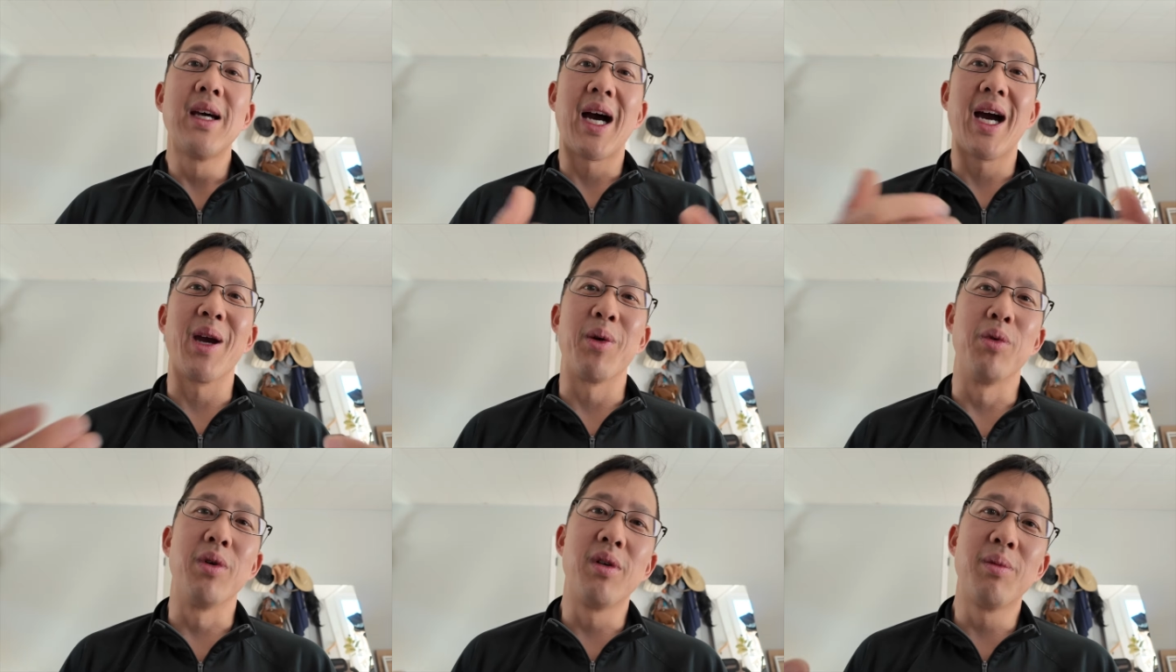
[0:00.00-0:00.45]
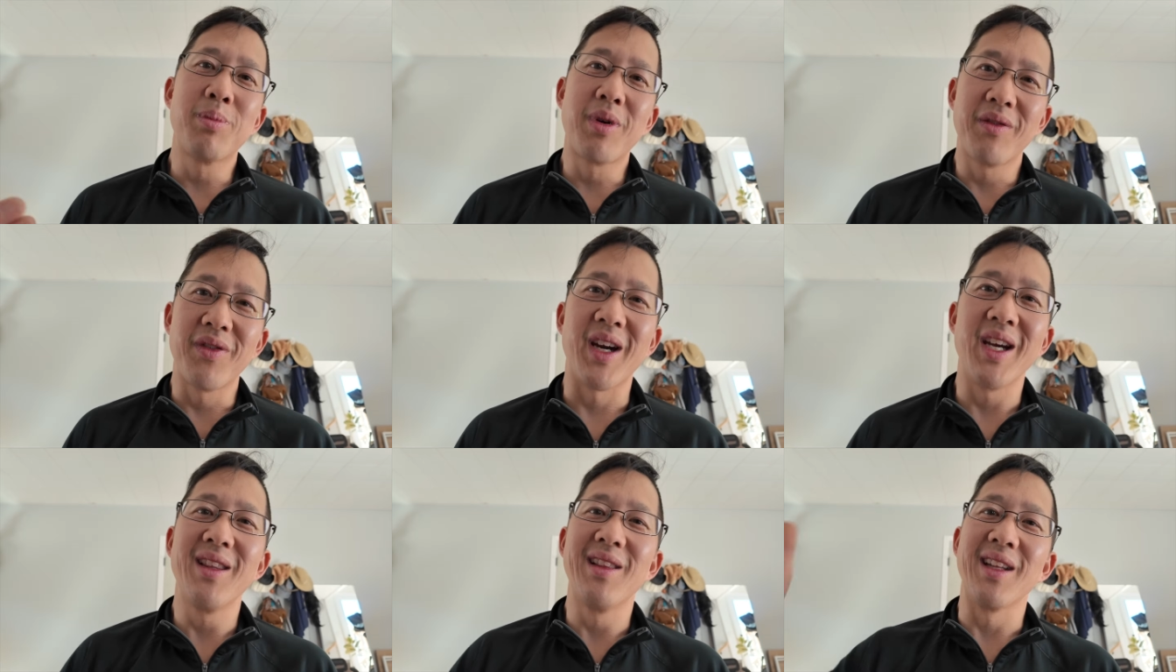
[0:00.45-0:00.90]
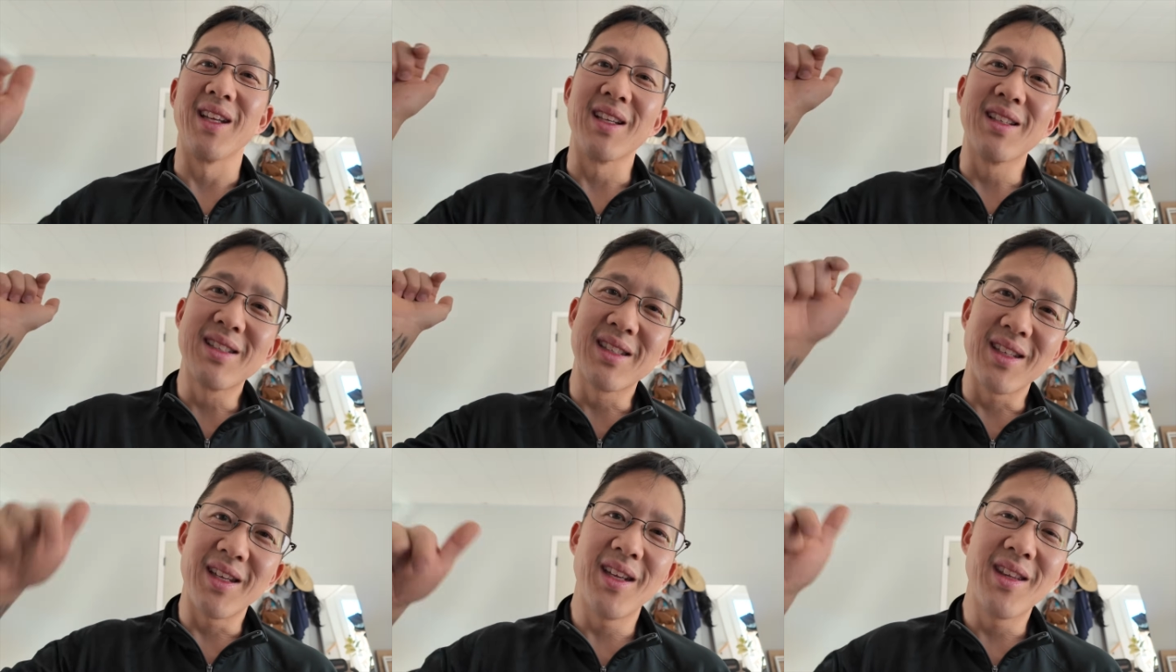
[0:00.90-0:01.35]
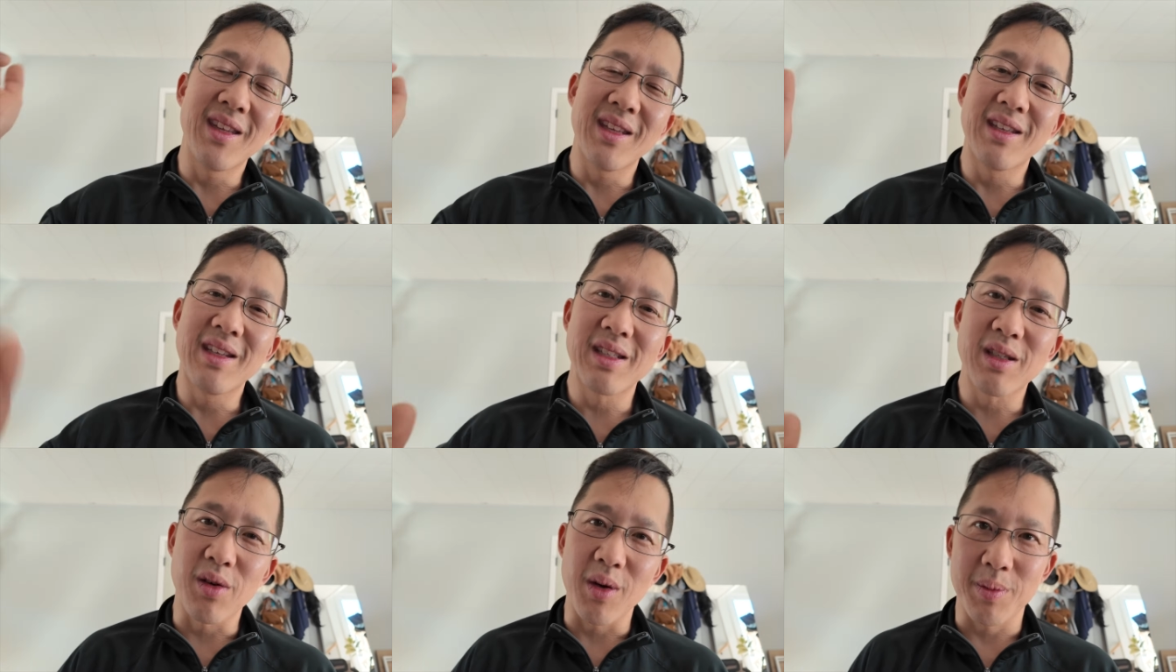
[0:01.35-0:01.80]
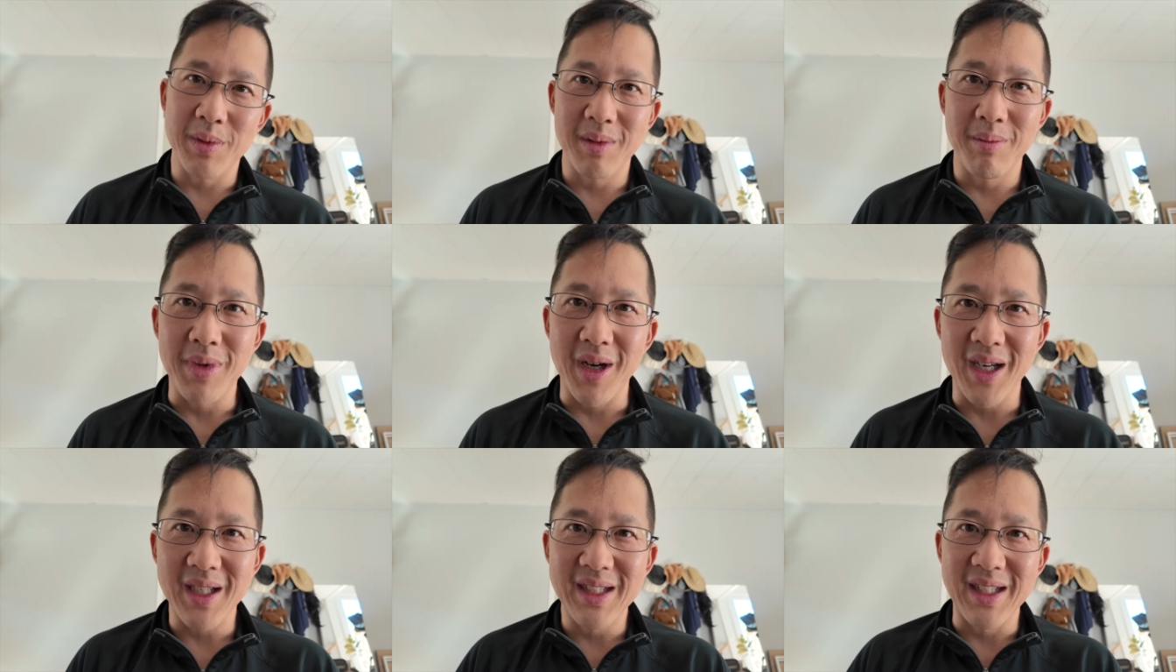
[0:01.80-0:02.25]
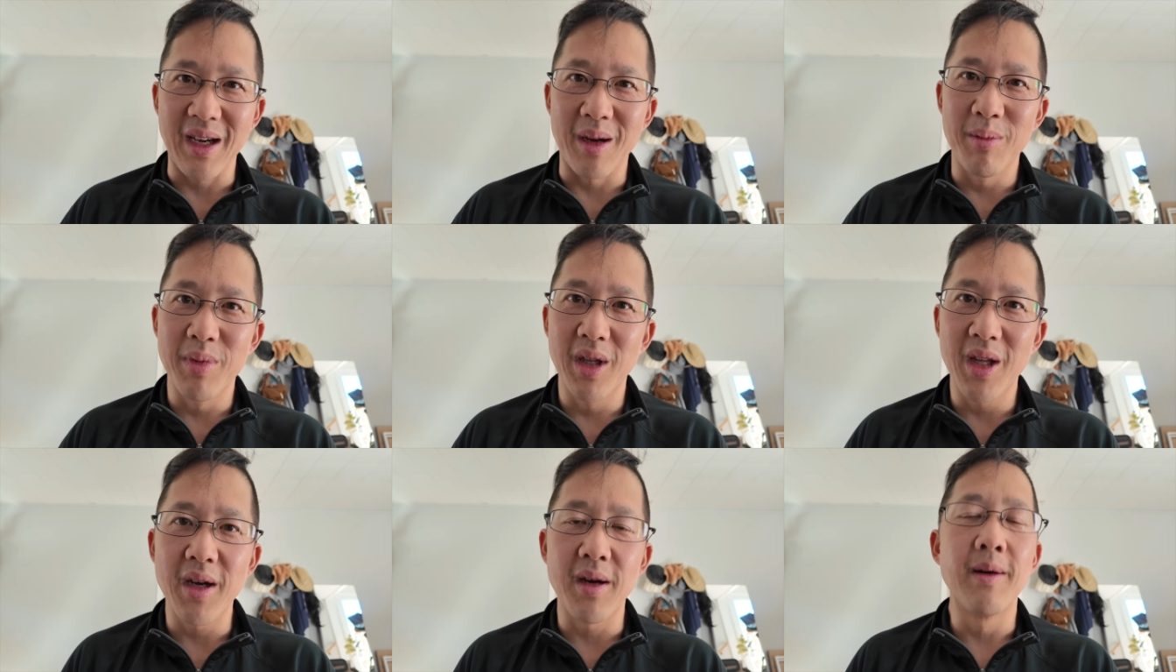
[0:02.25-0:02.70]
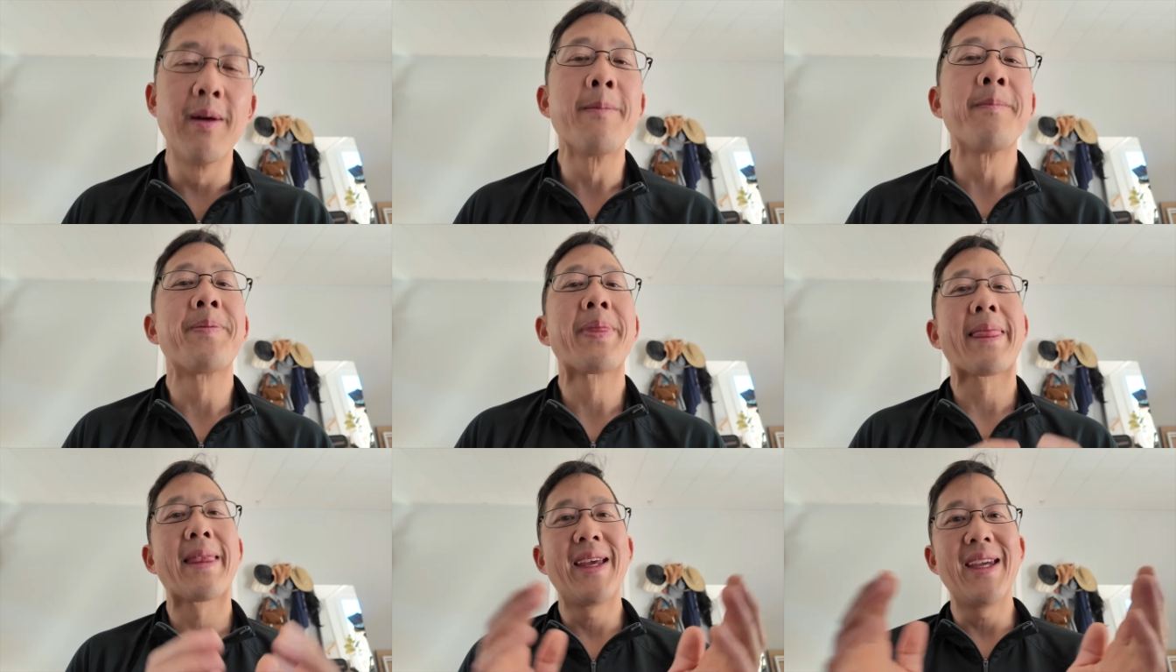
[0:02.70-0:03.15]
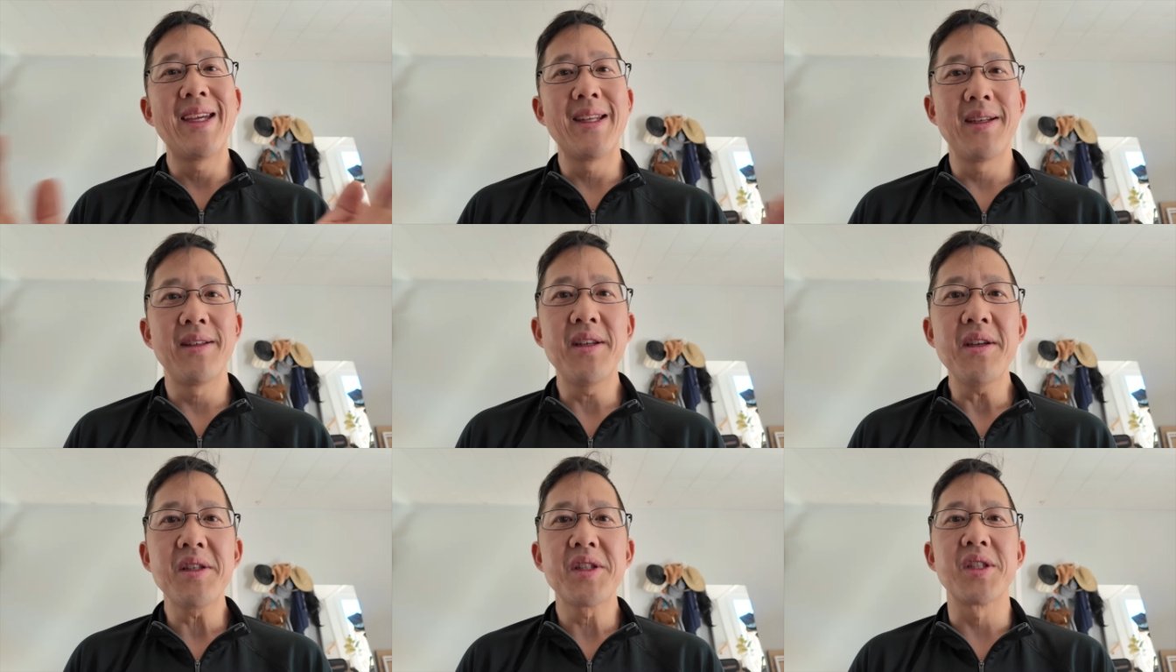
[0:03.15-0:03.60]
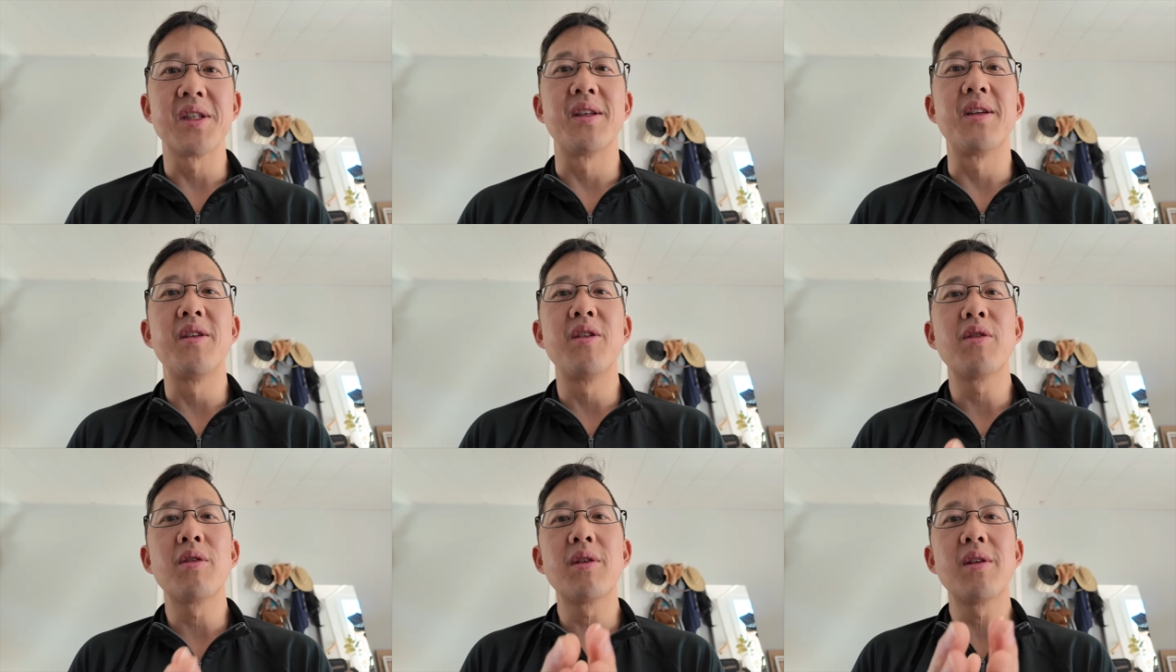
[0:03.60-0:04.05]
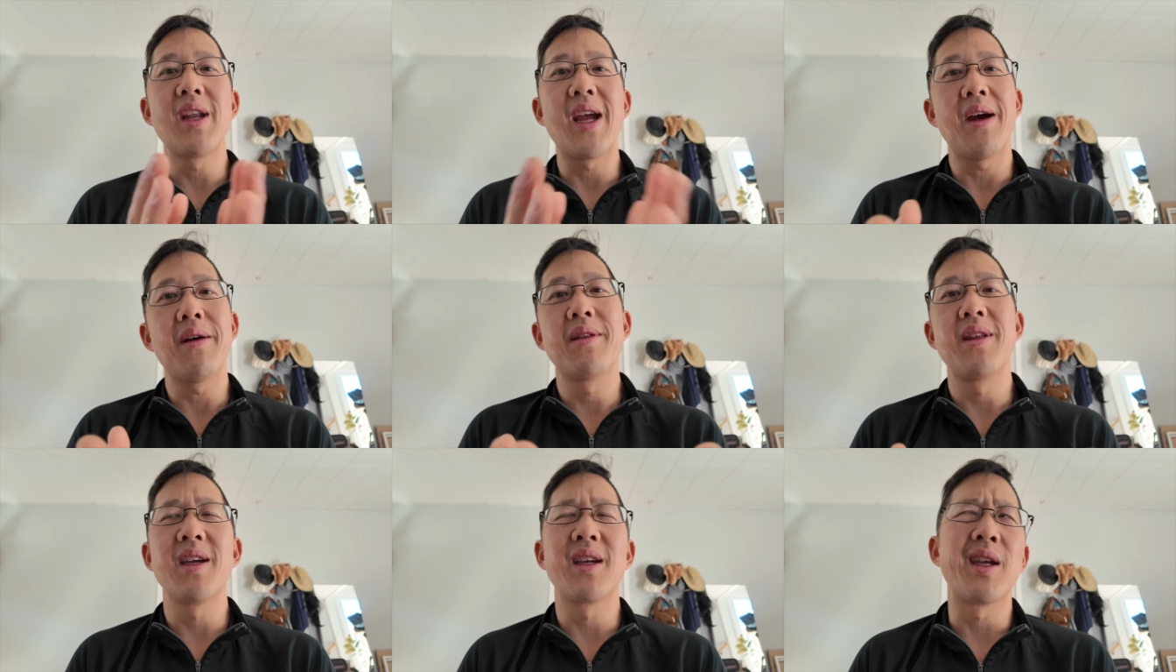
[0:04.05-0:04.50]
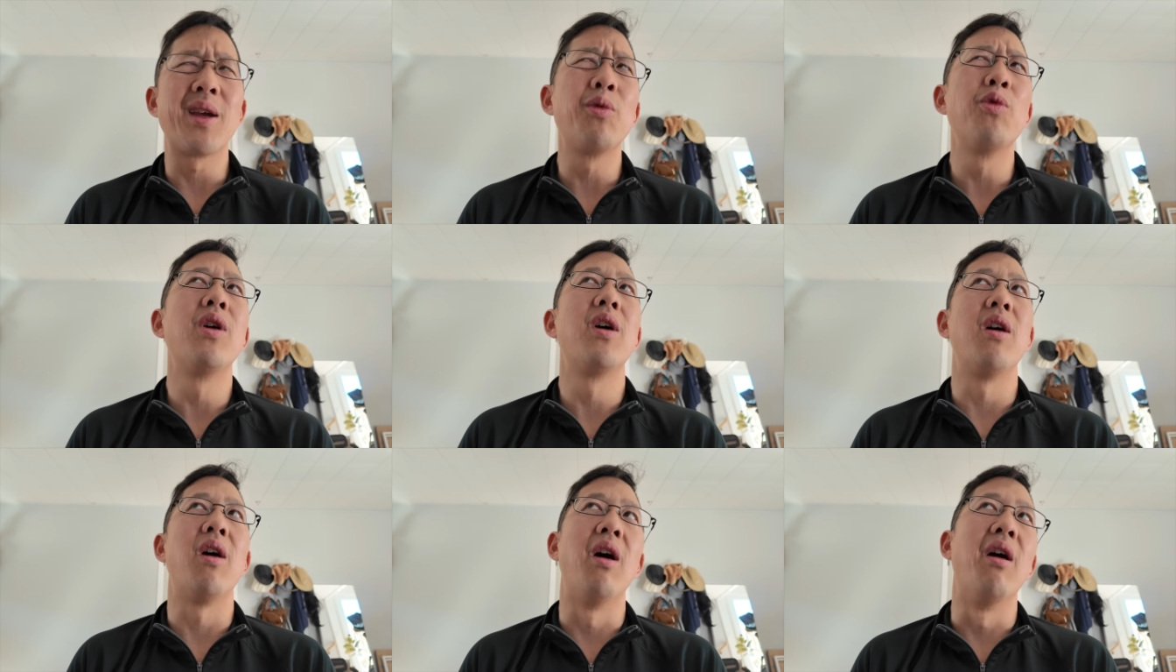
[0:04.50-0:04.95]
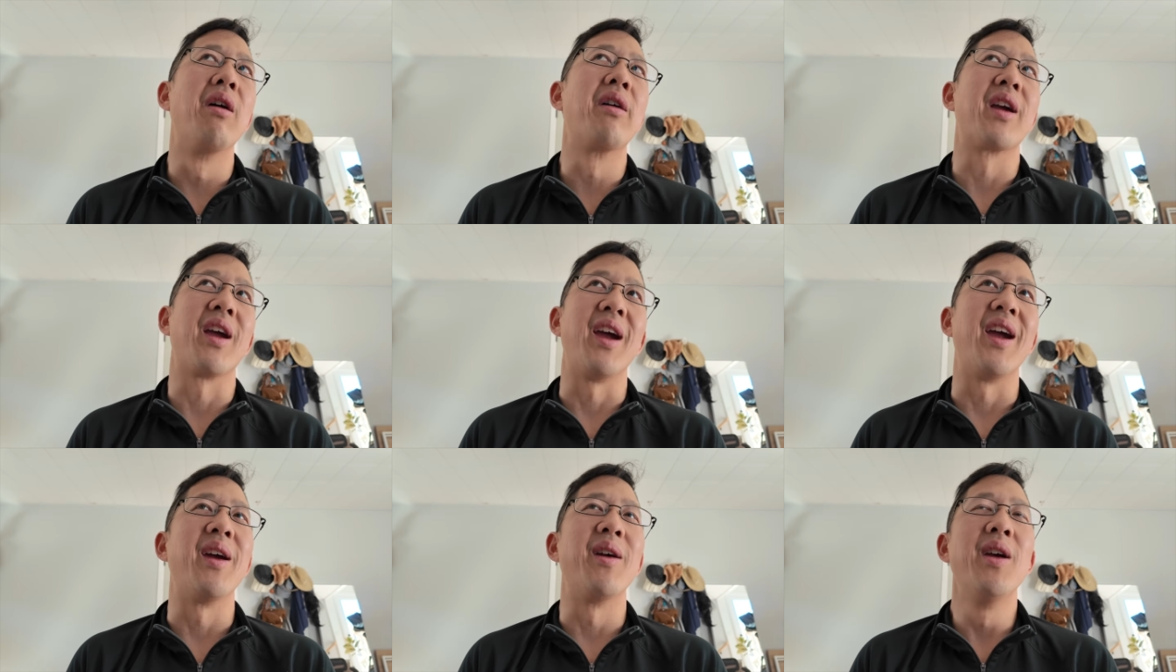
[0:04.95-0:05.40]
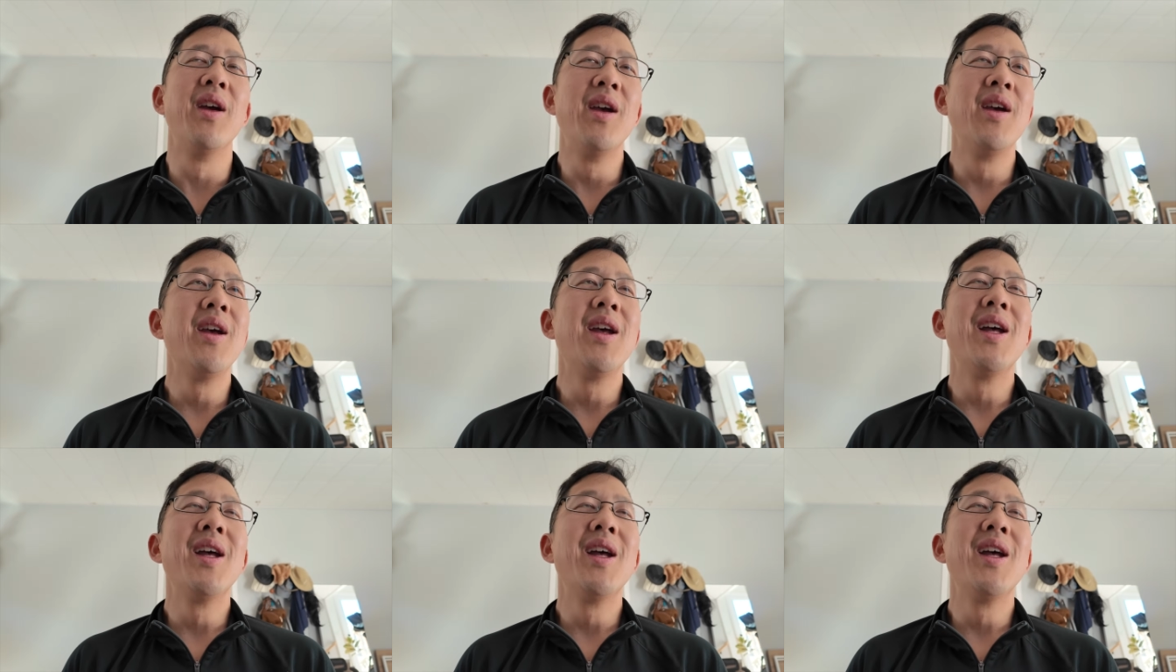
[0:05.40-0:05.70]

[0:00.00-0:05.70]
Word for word: I will provide links in the description box down below. In addition, you're now thinking, well, okay,